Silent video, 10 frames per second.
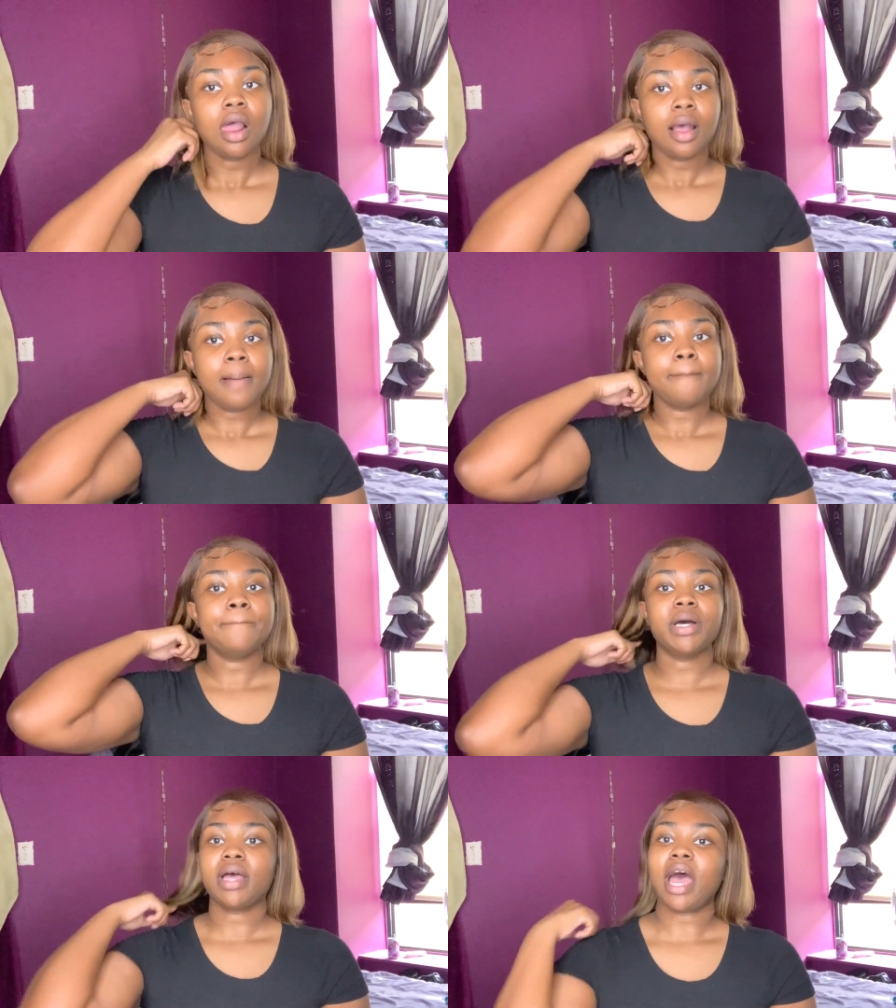But
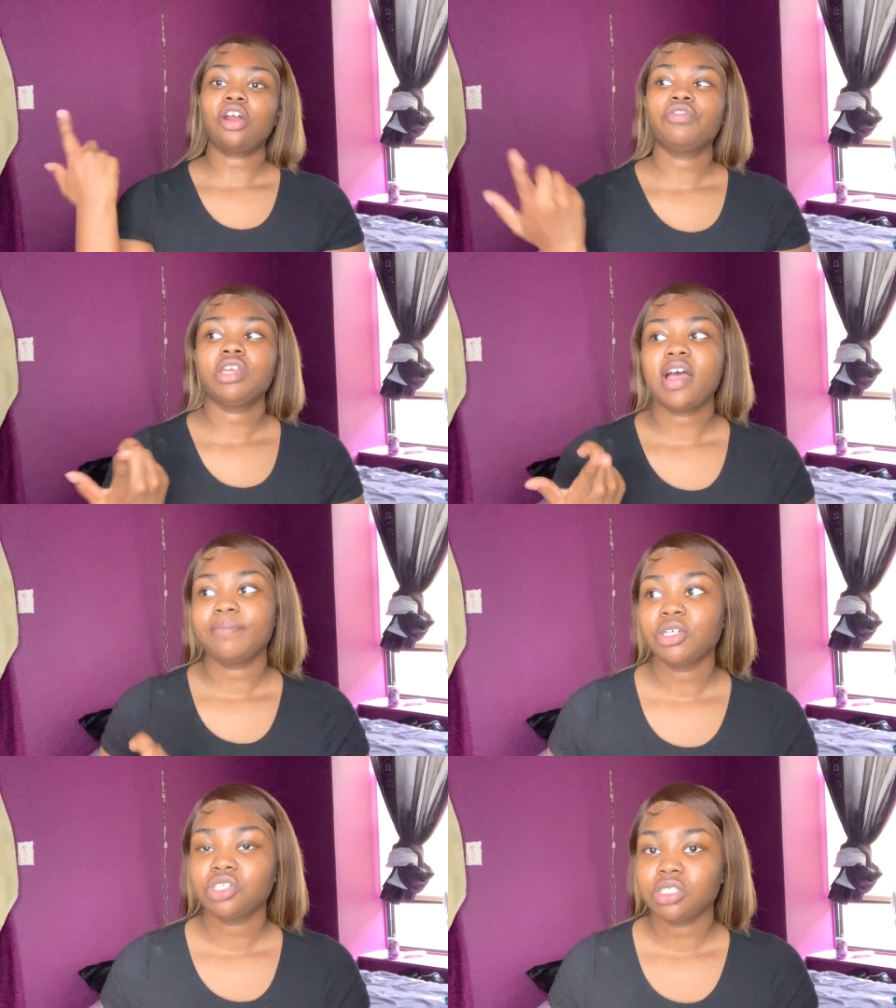I don't really have much
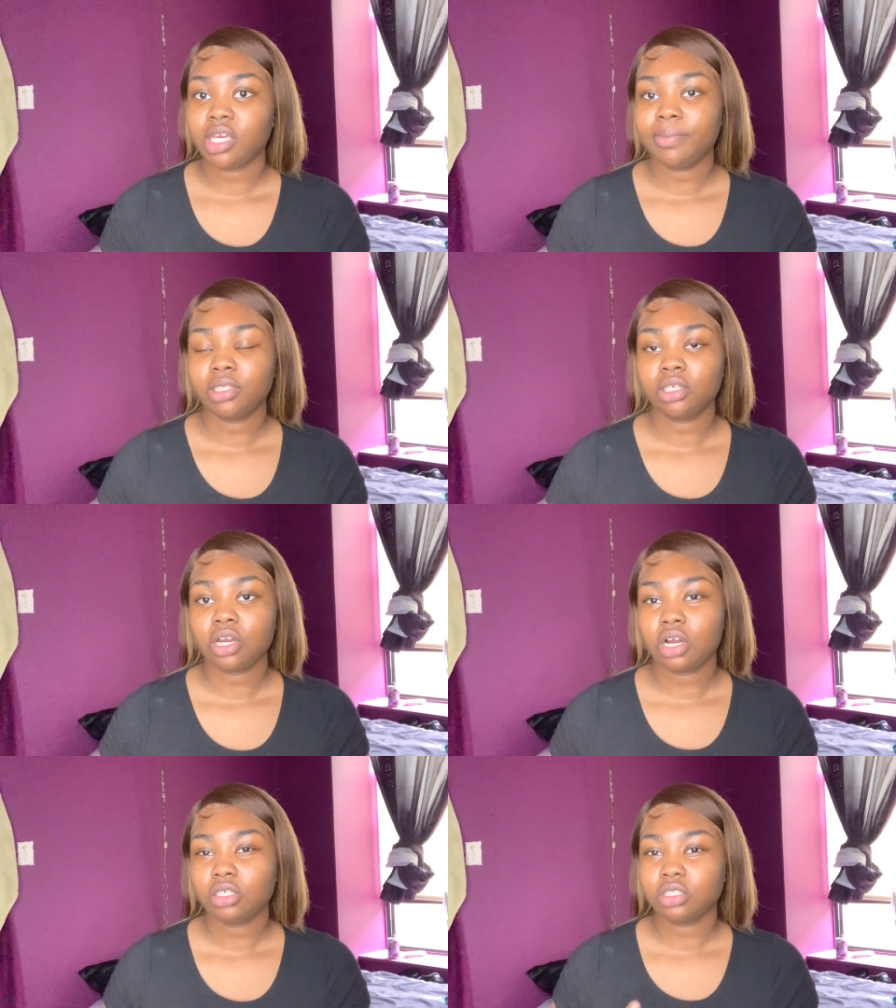to say about the
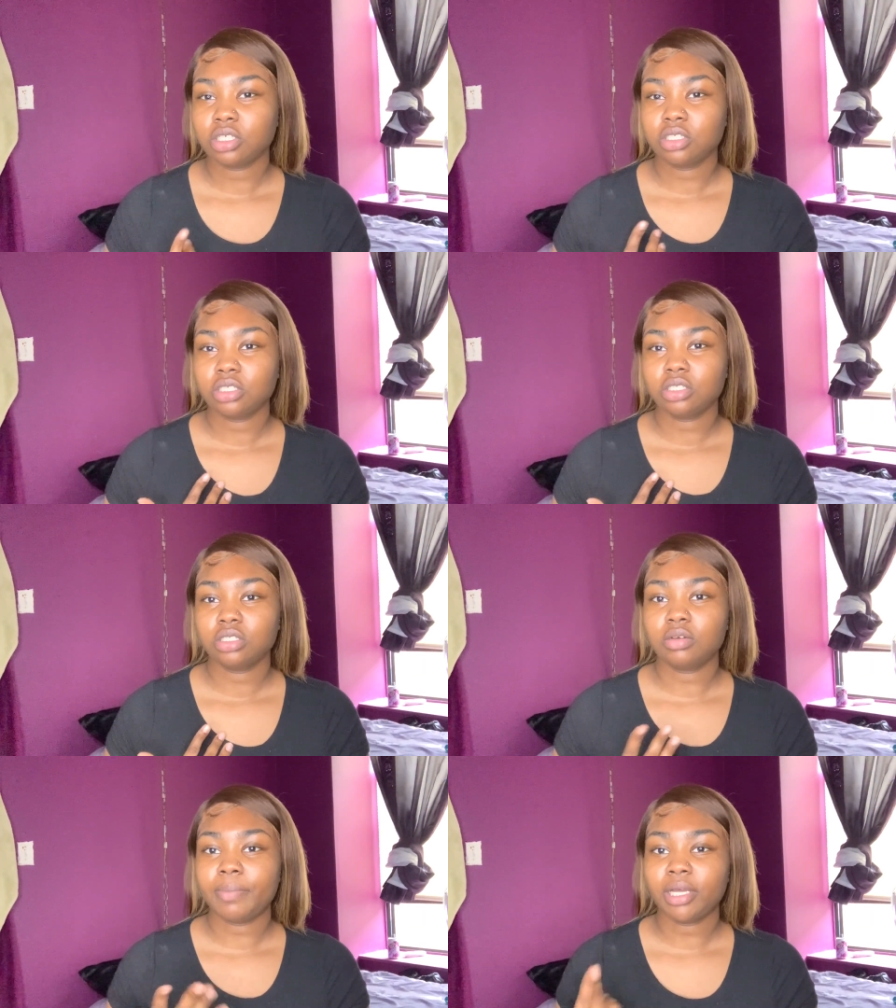cons
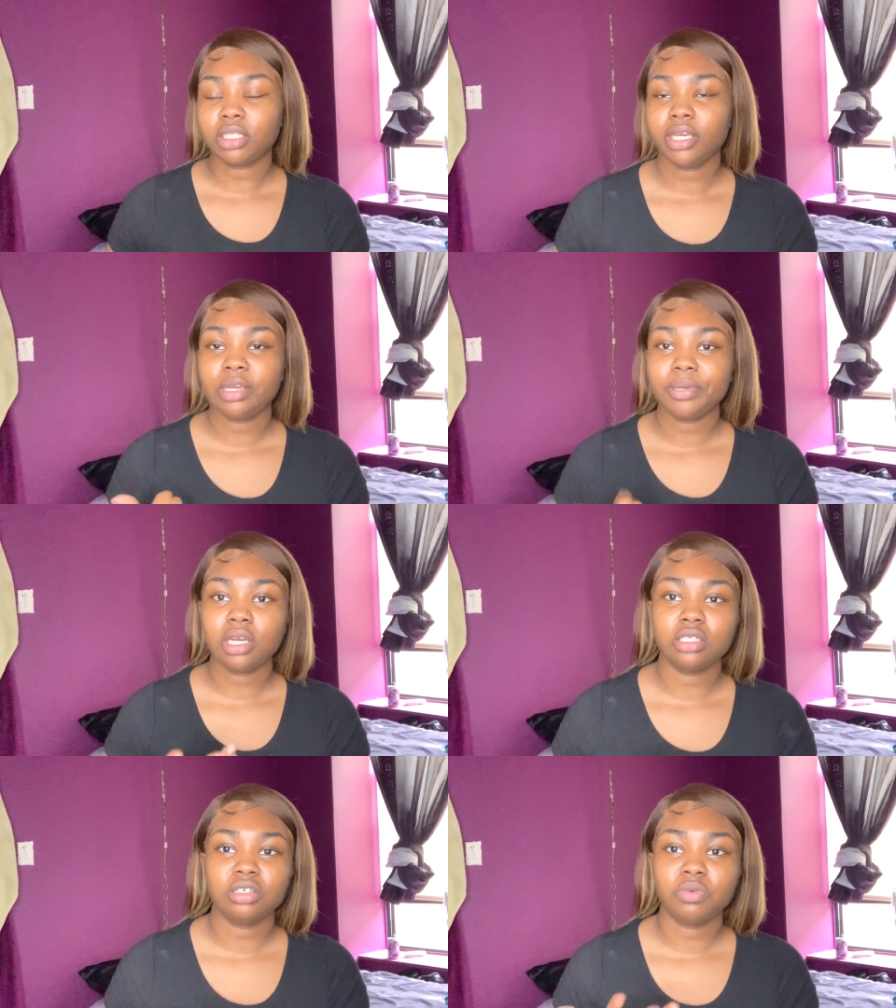about the hair because it
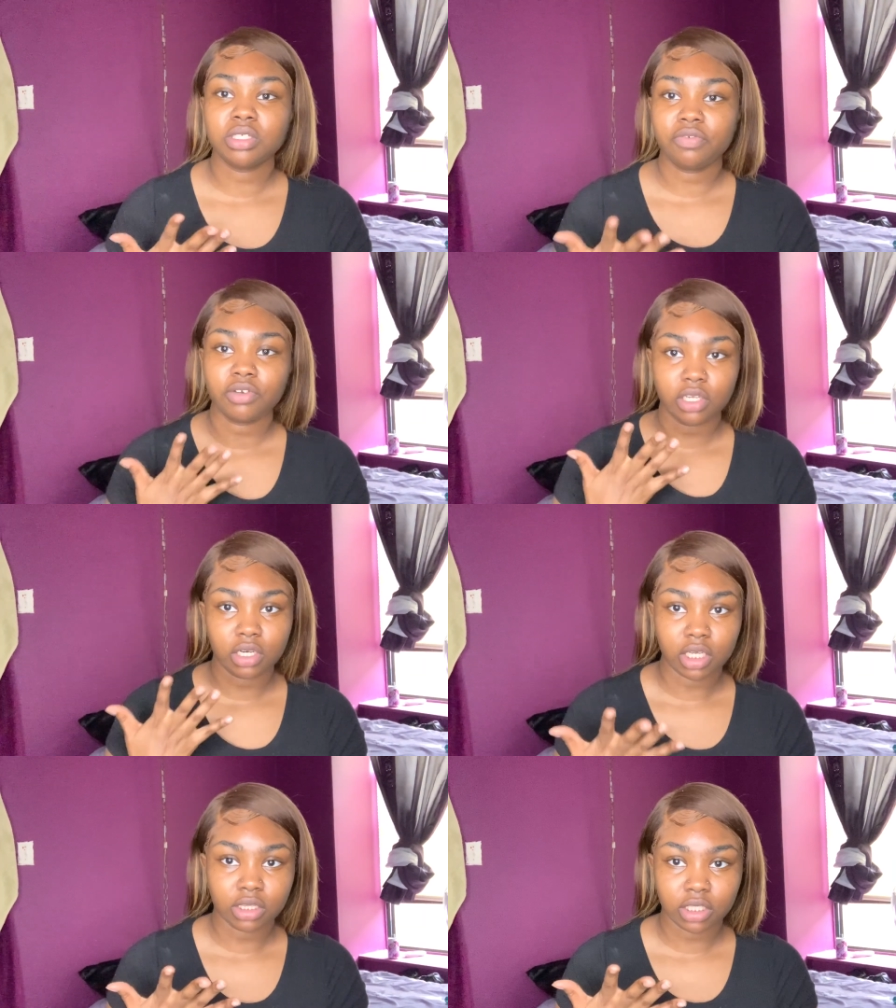wasn't really
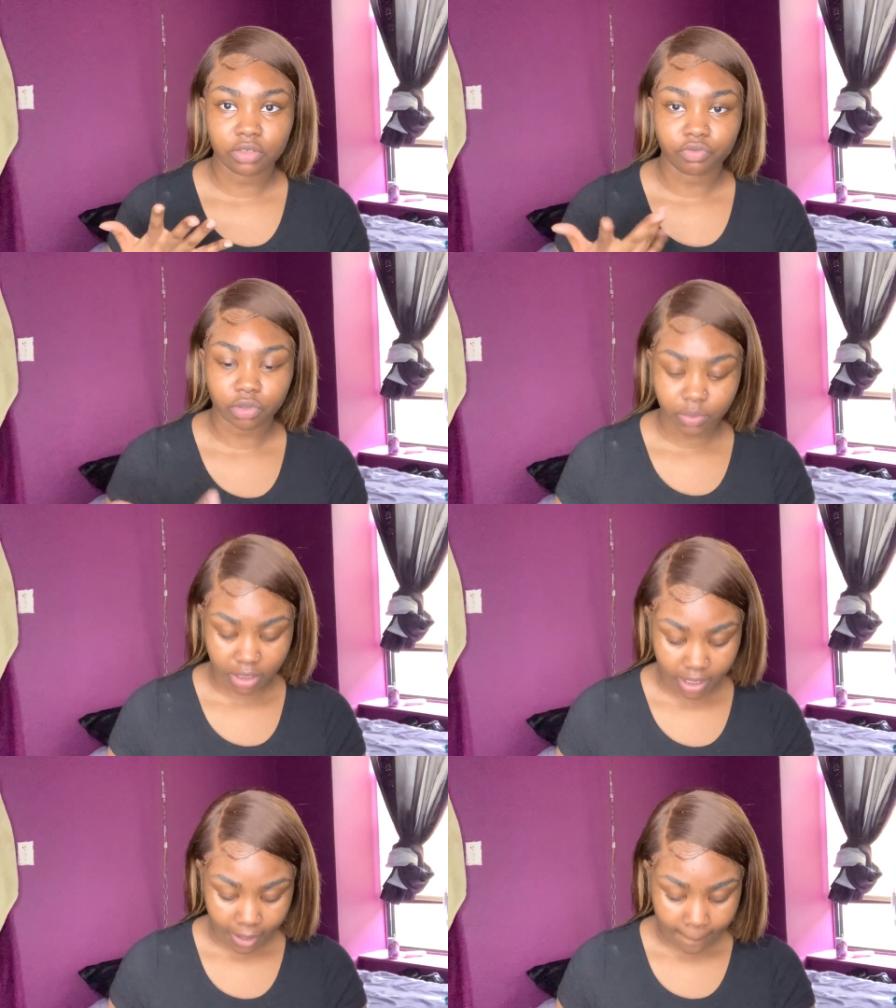nothing wrong with the hair.